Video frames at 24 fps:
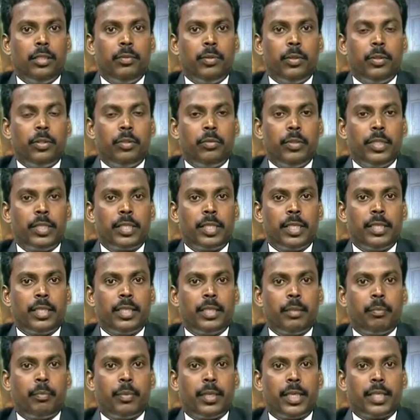even though we say
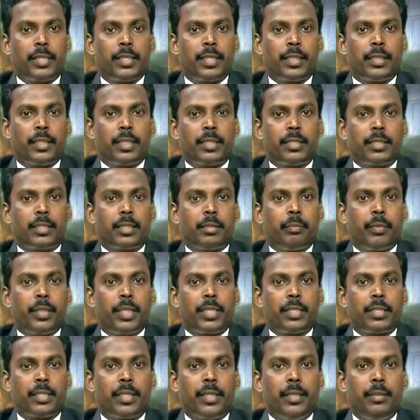that the parser construct the
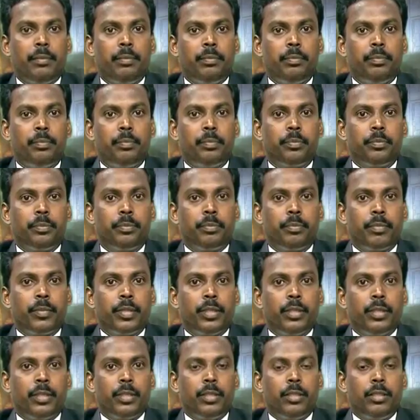parse tree.
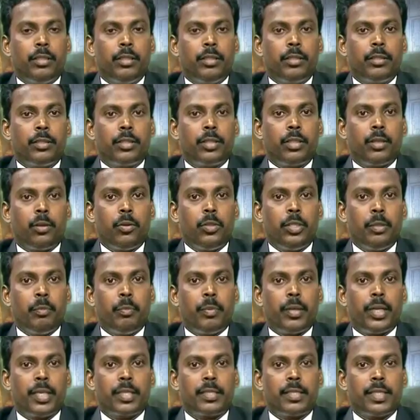So, how the
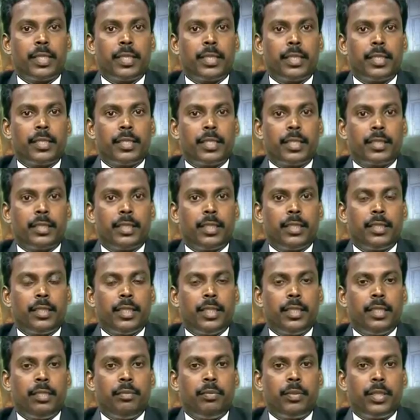parse tree constructor
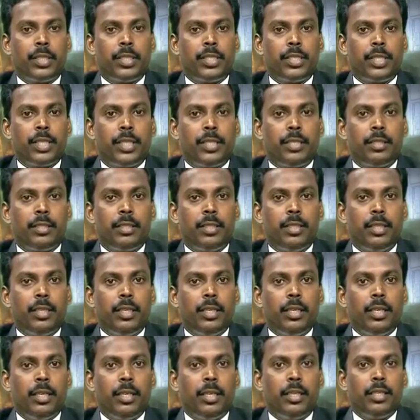the differentiate
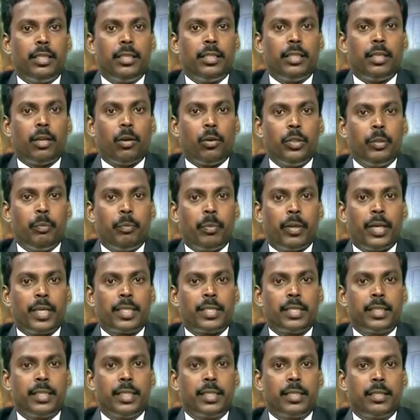how the
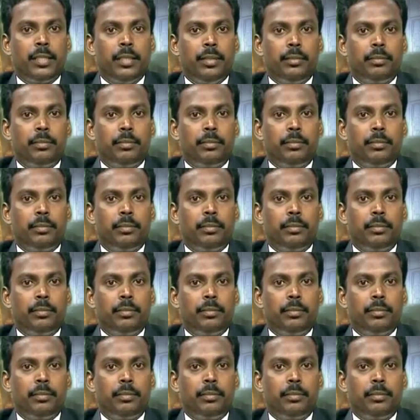parsing is